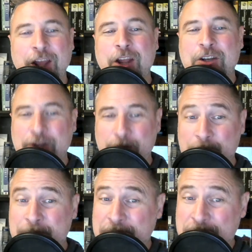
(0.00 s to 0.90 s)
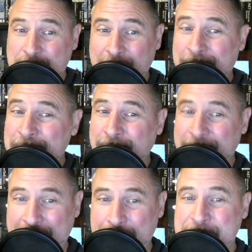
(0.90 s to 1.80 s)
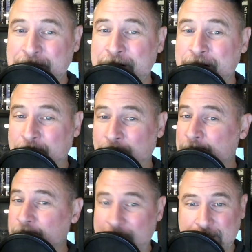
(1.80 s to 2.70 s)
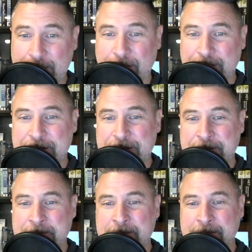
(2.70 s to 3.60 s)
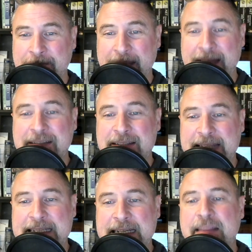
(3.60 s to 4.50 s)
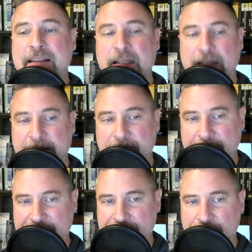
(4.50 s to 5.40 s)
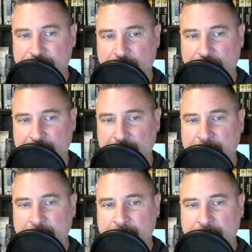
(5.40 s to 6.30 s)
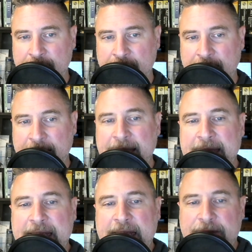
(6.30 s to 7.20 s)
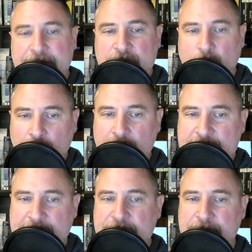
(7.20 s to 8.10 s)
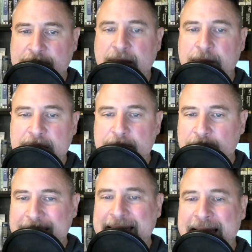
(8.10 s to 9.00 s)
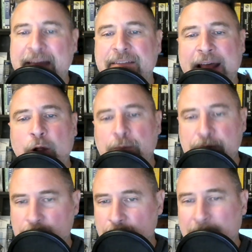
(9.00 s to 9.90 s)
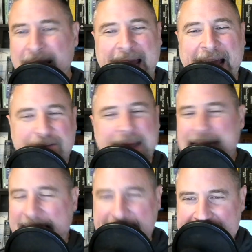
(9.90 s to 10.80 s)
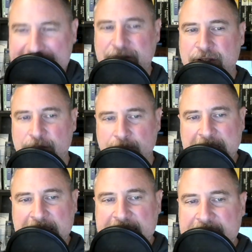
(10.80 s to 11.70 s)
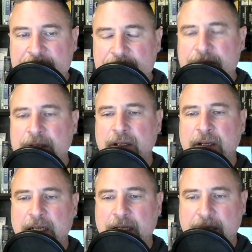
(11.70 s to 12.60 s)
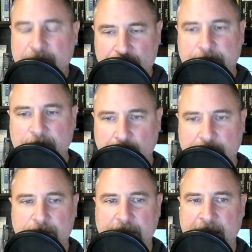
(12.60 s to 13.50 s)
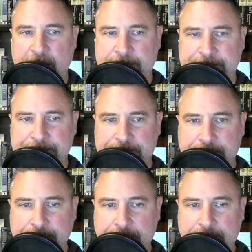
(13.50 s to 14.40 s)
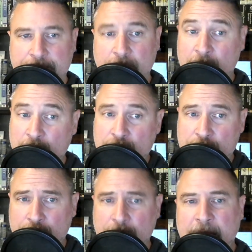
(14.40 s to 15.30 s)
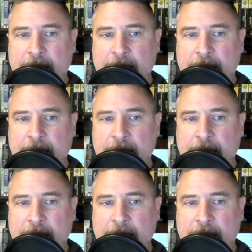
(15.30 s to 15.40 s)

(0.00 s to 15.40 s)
to use smile.amazon.com for every purchase and to designate the collective as their charity. If this organization and the people in it have helped you, have meant anything to you, please contribute what you can. Two,